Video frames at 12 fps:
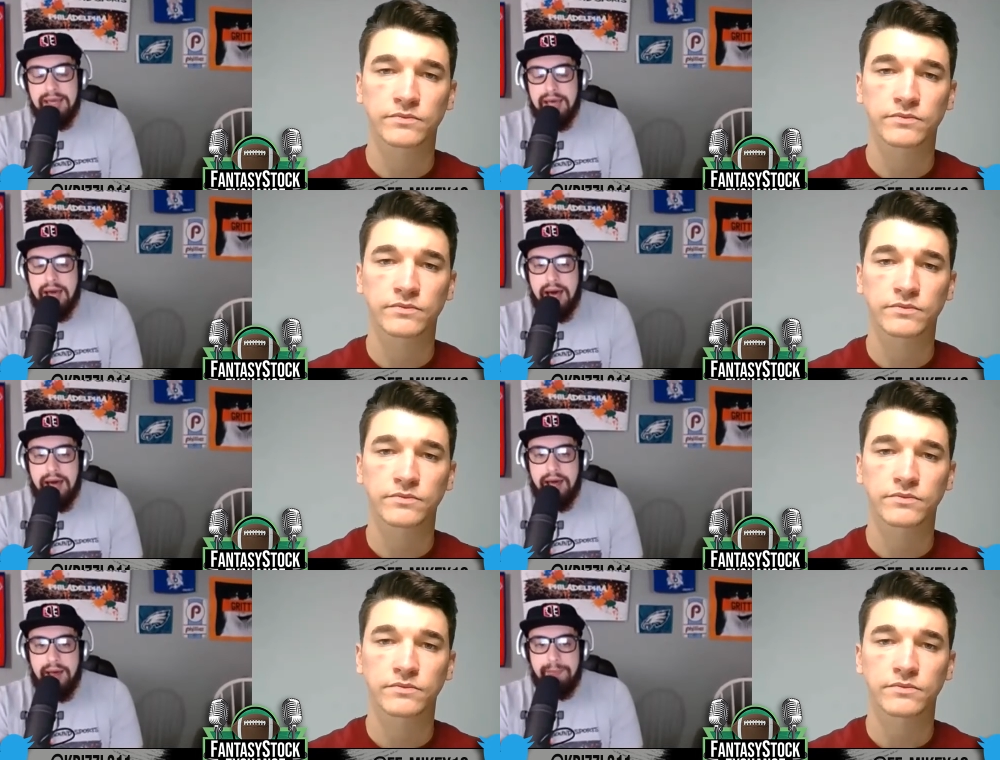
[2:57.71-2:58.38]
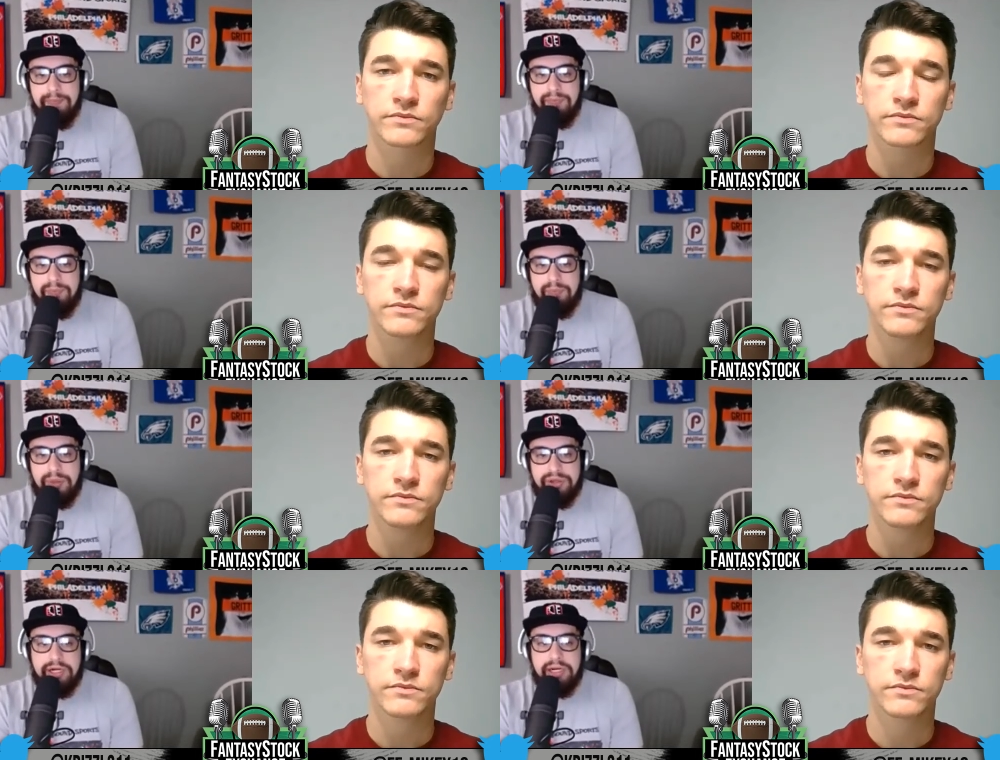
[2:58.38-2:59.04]
Speaker 1: Um, but
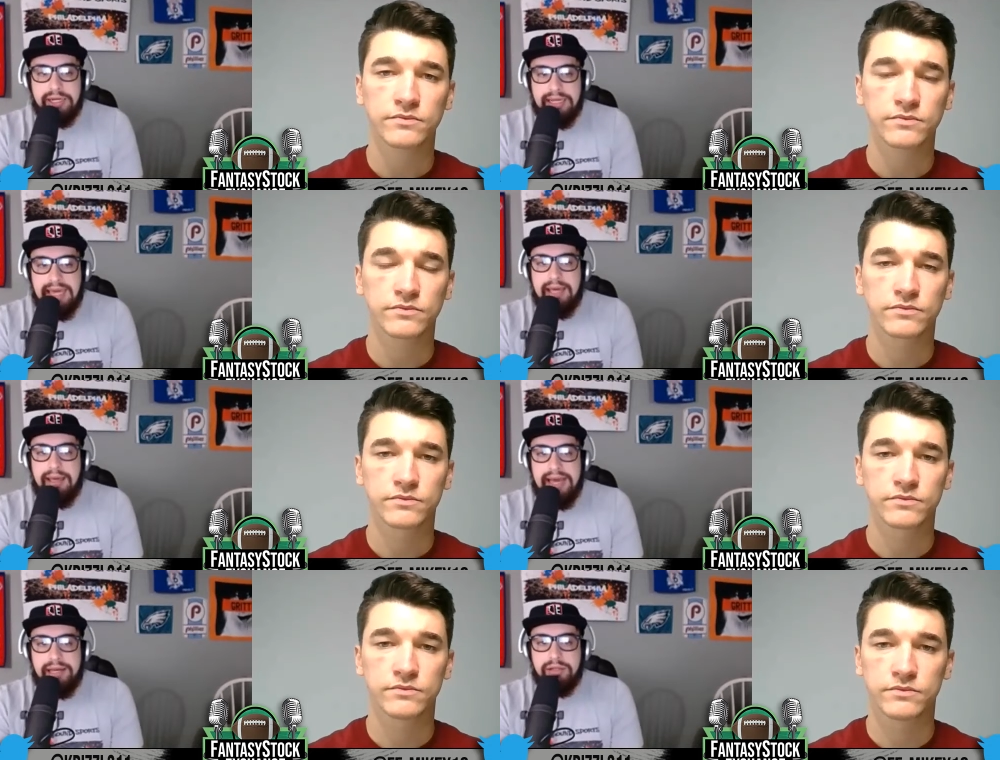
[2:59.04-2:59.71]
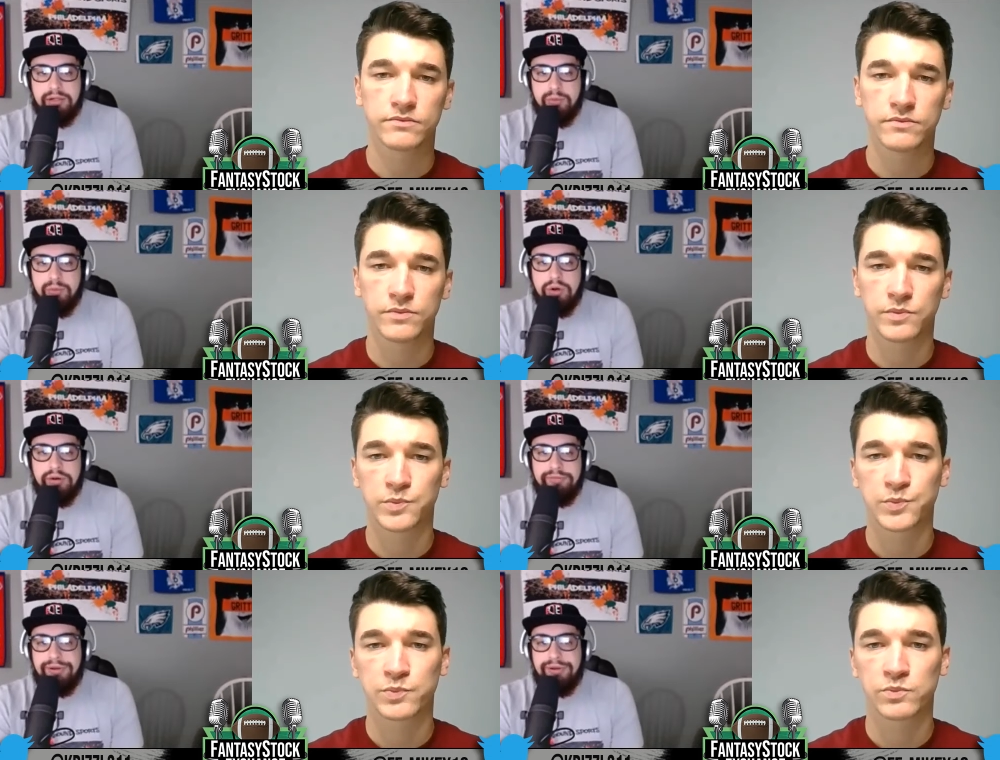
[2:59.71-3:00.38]
they're going to get Ekeler more
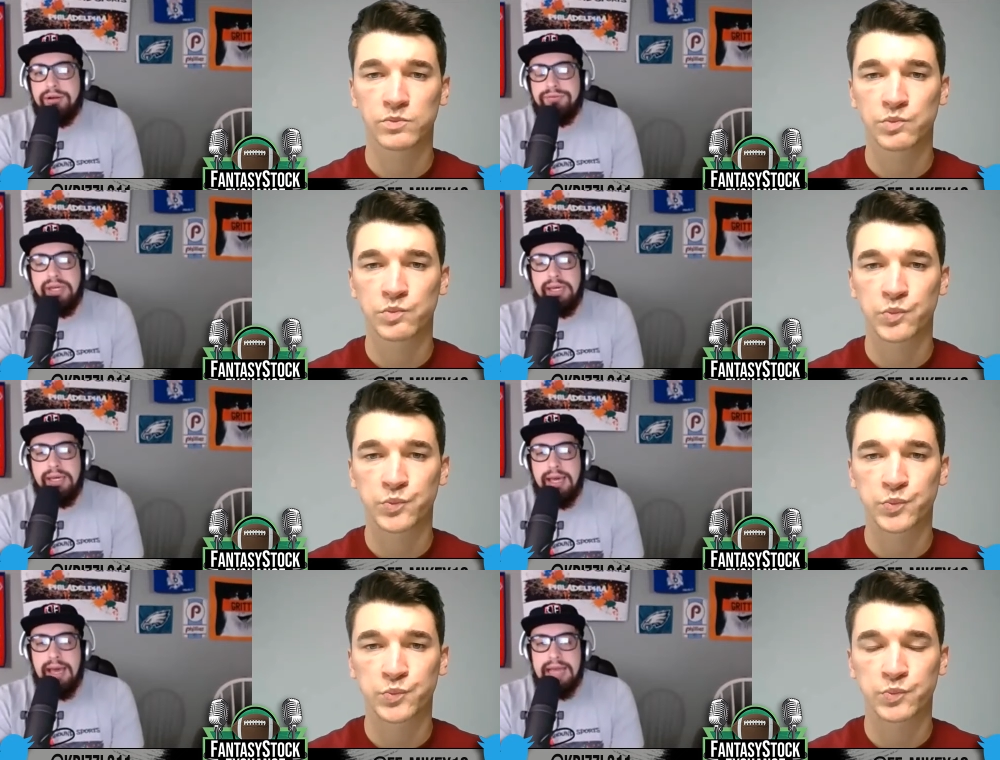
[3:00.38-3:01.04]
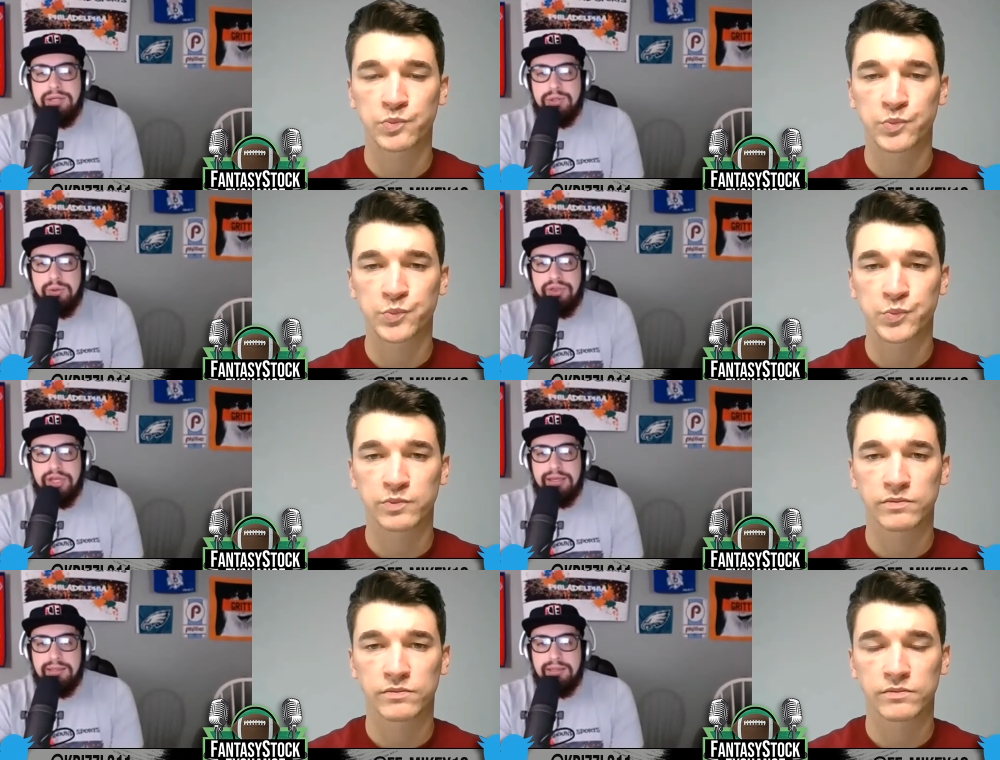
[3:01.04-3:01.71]
involved. I do
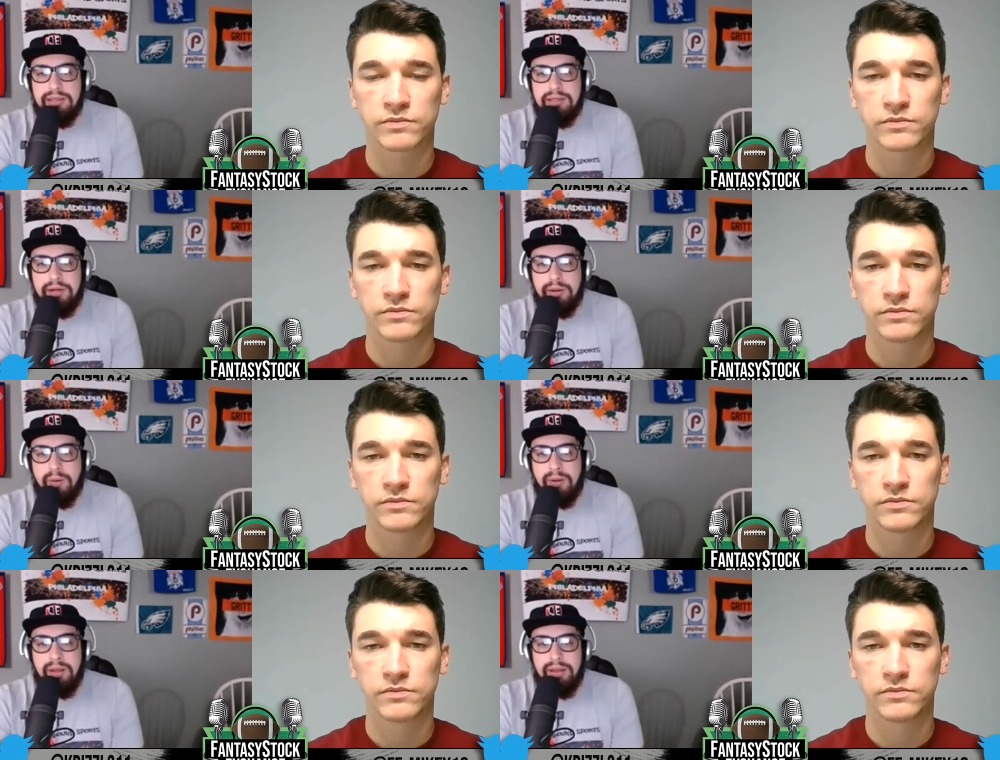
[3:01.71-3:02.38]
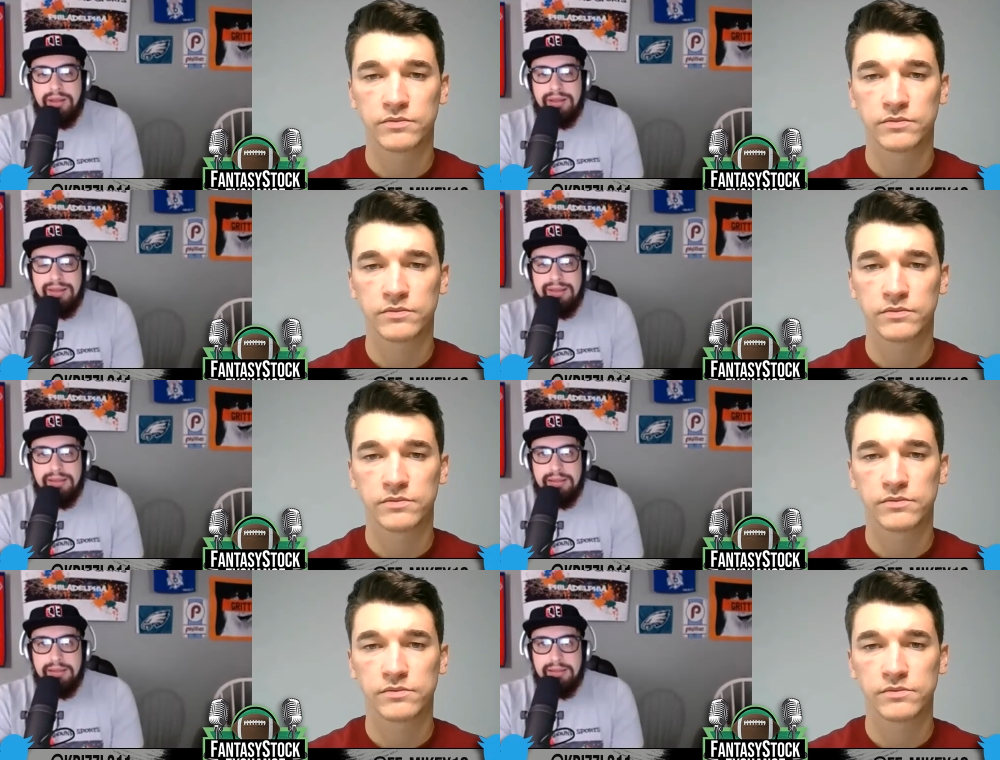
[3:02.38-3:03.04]
think, you know,
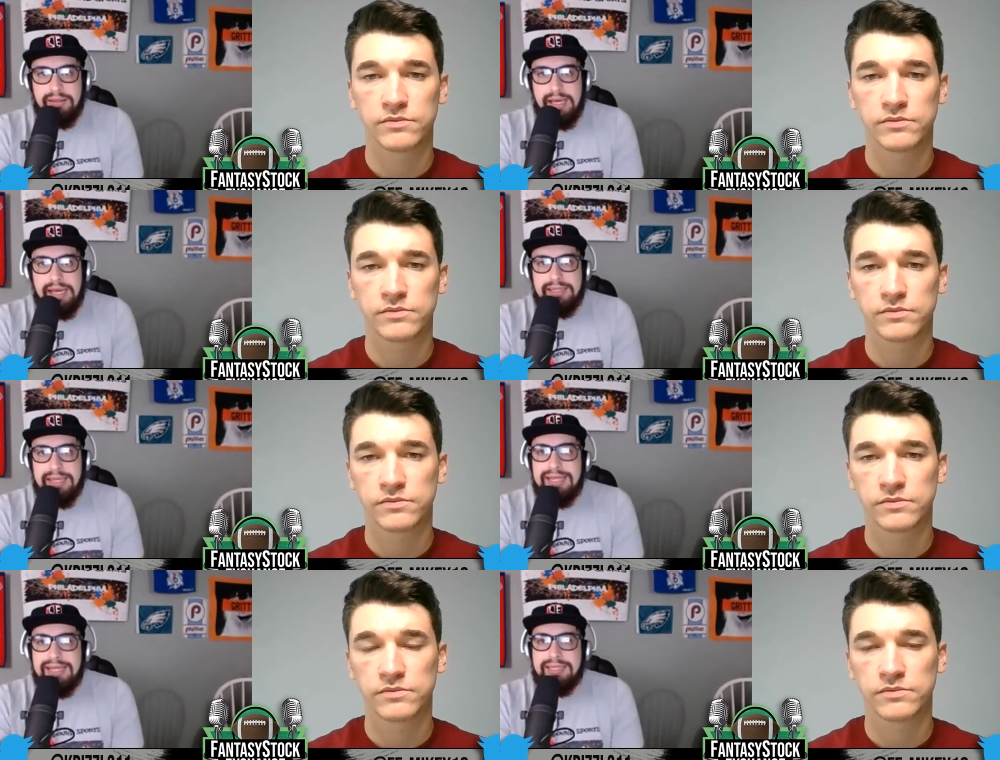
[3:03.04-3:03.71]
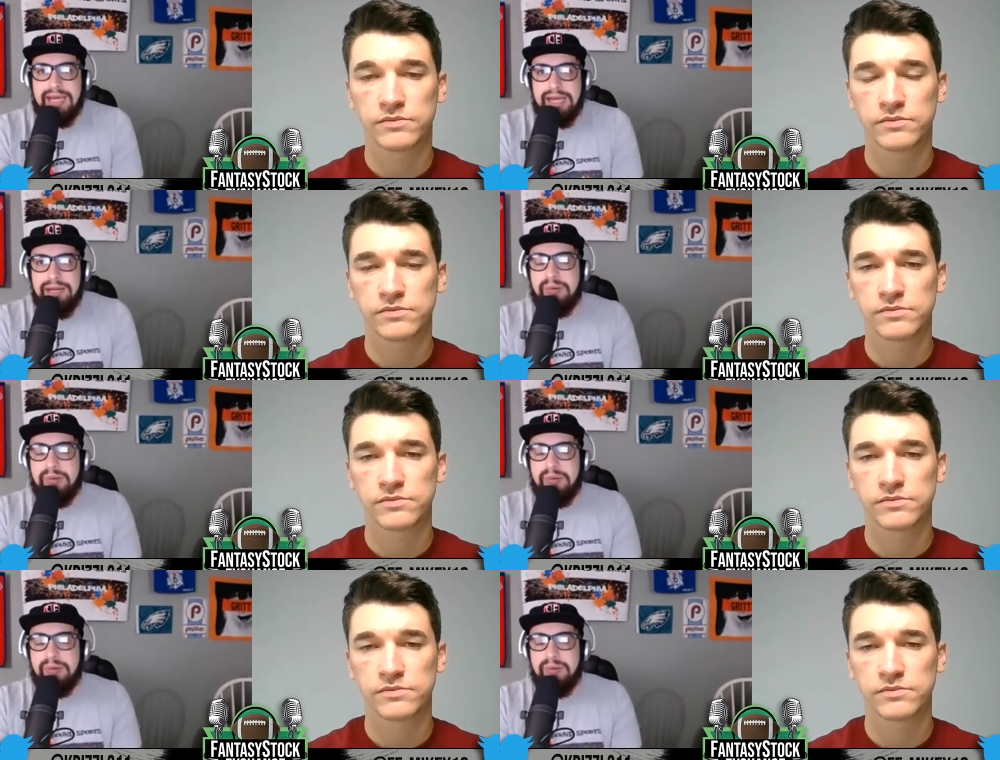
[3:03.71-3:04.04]
it's it's going to be